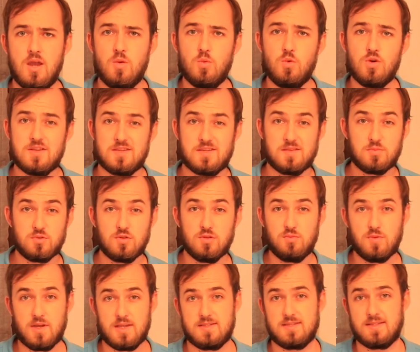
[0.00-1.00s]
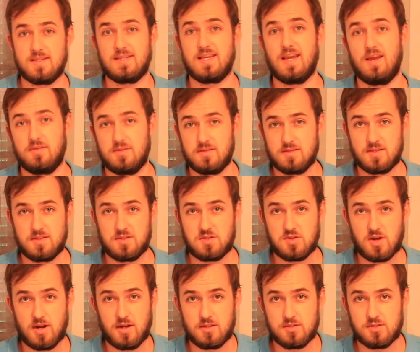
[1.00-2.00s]
What are some good ways to counter this
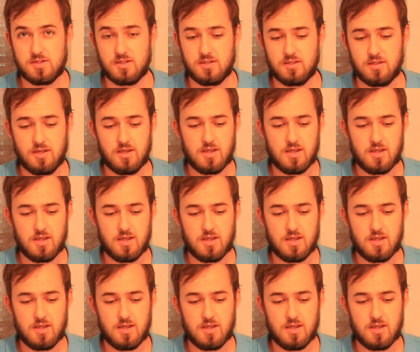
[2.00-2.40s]
strategy?